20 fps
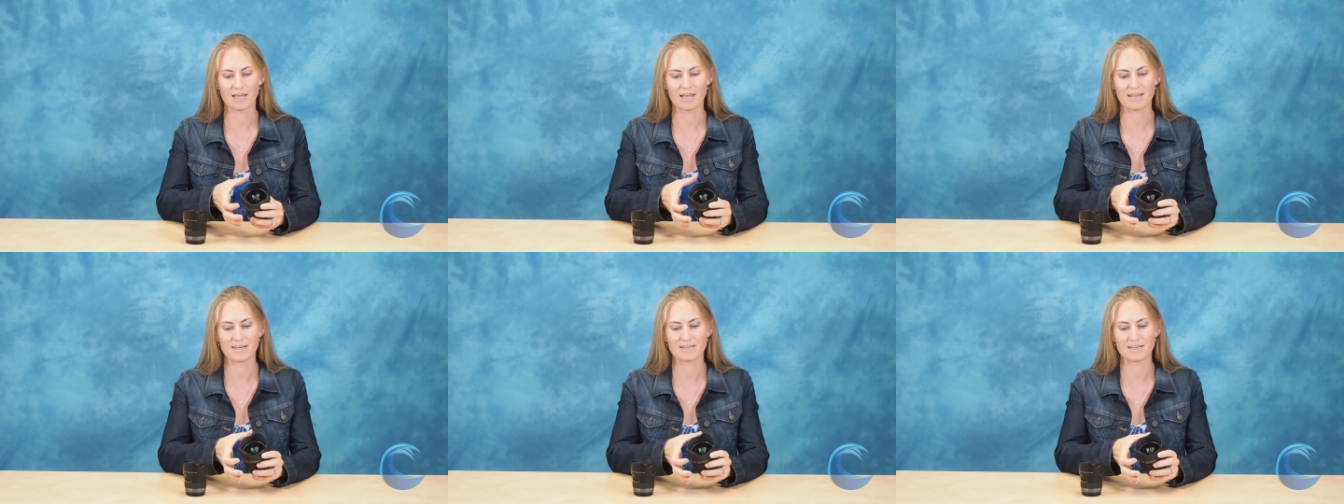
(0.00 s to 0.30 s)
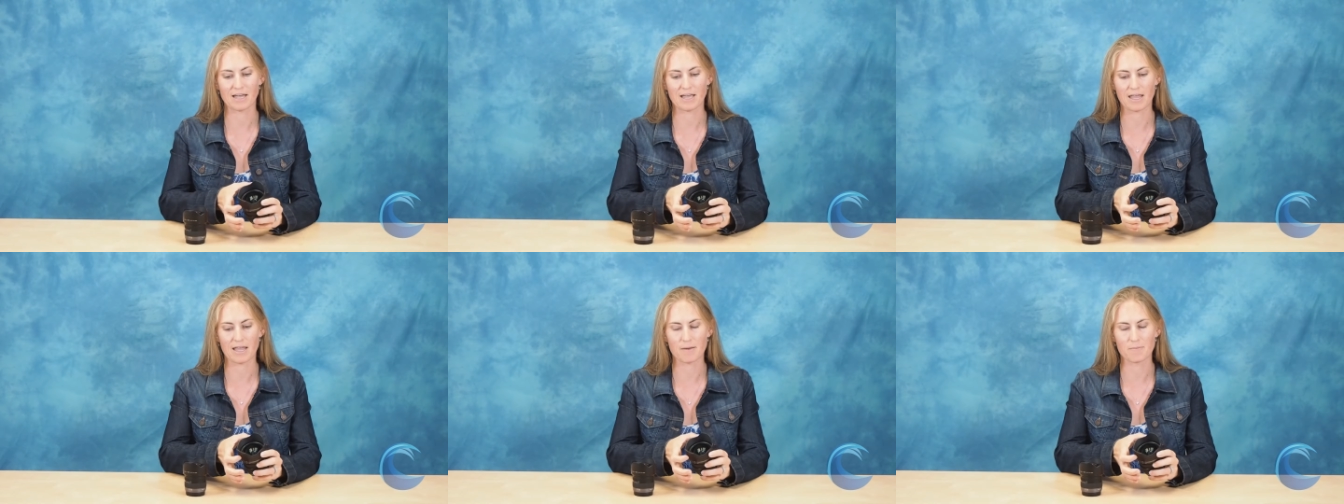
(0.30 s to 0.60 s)
and
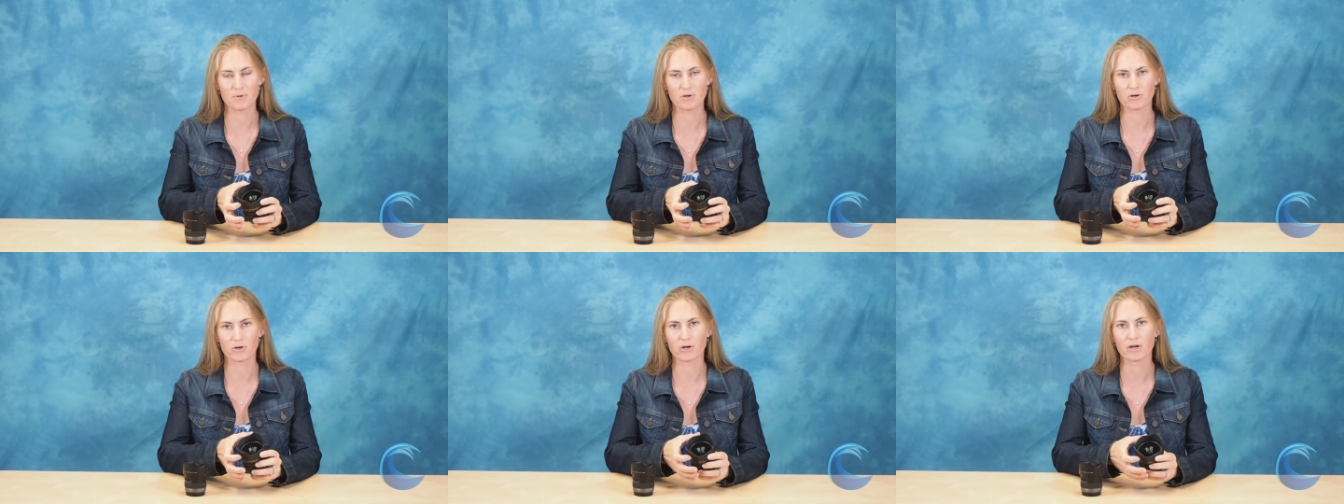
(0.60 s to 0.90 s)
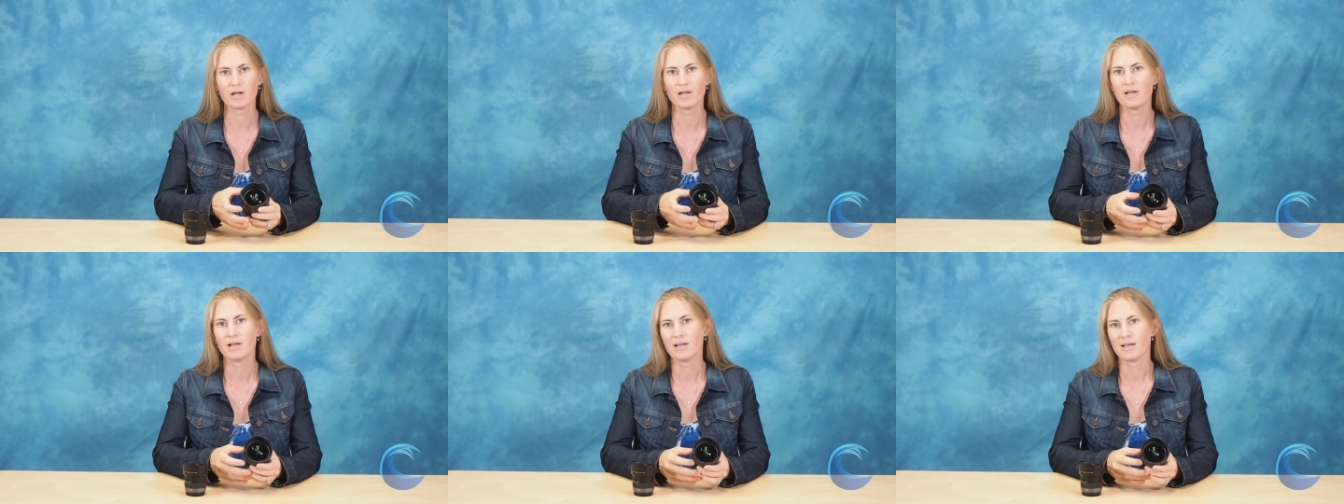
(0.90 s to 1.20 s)
diameter,
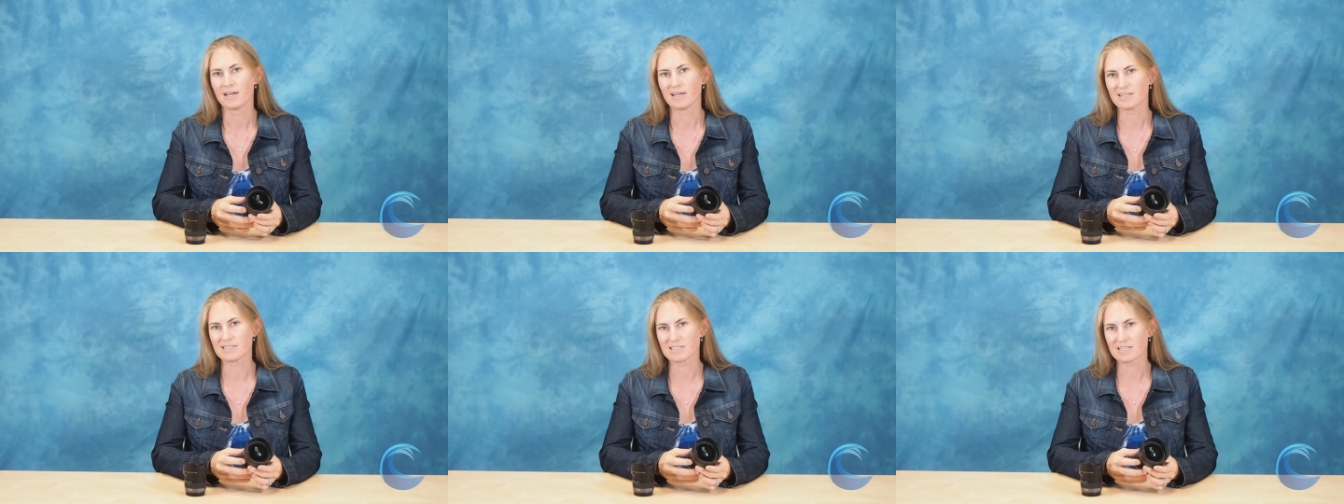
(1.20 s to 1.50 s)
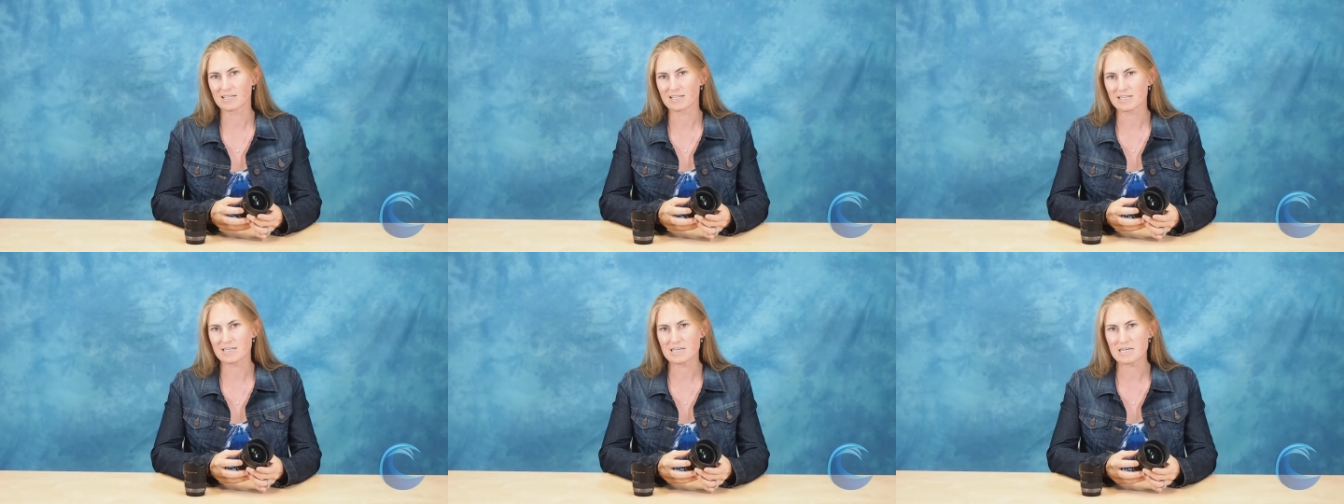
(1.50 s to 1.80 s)
it's
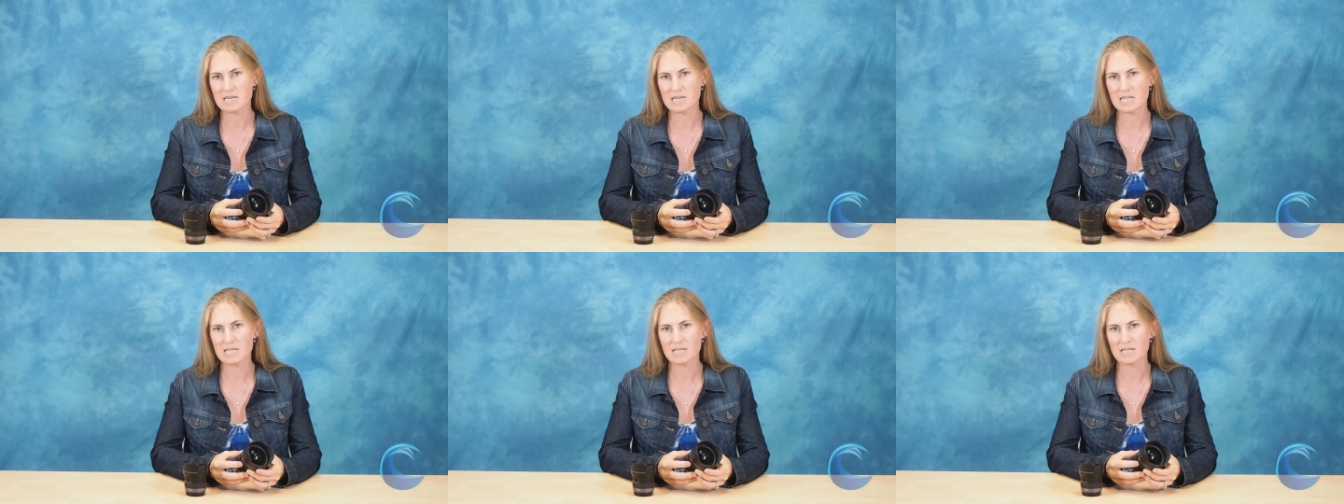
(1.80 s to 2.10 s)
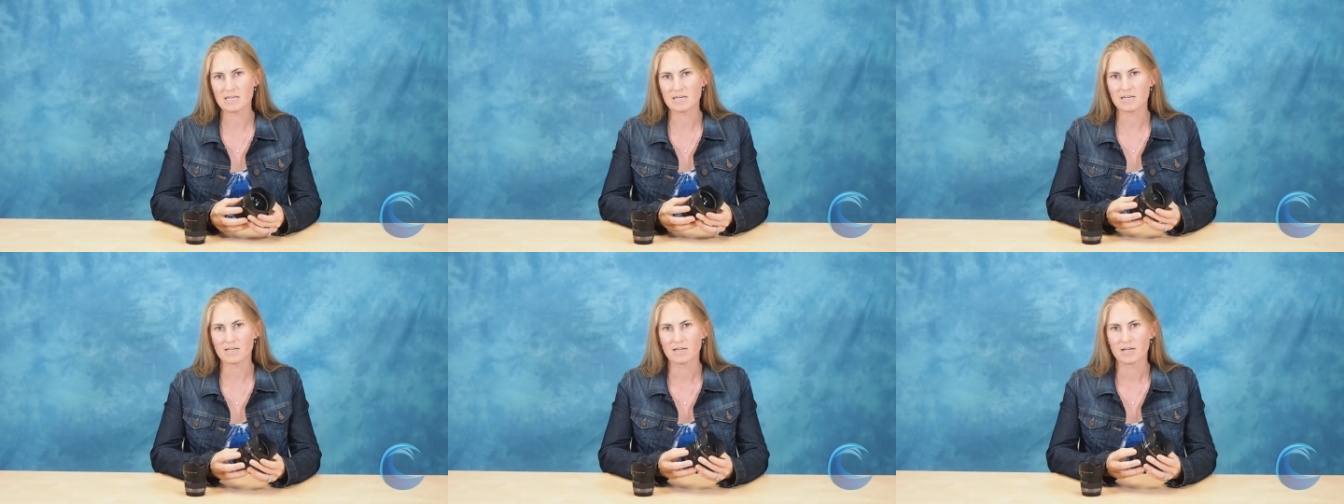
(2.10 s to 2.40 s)
going to
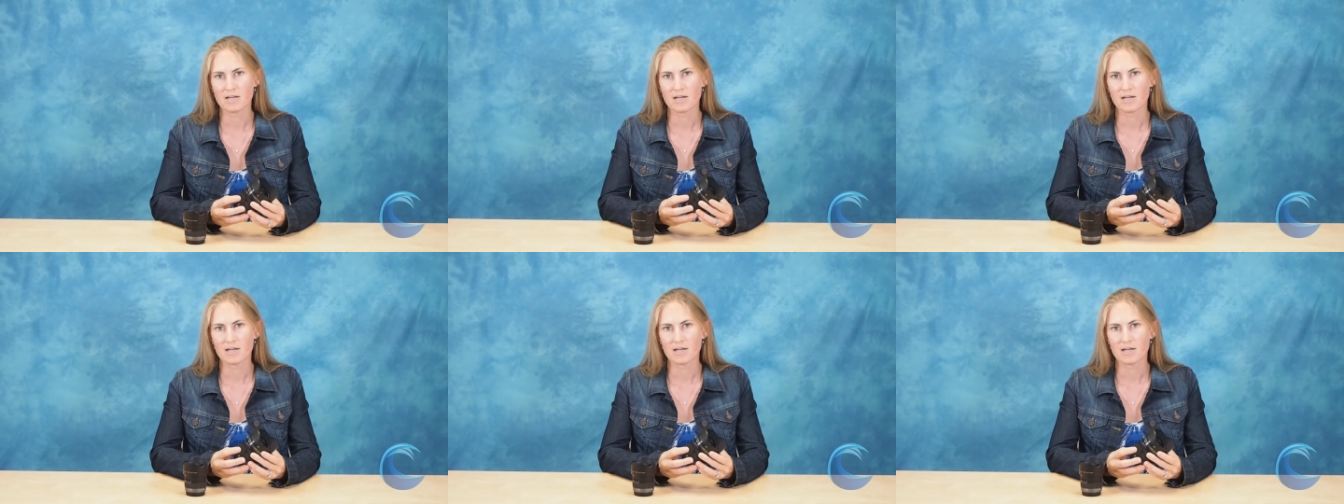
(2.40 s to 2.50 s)
need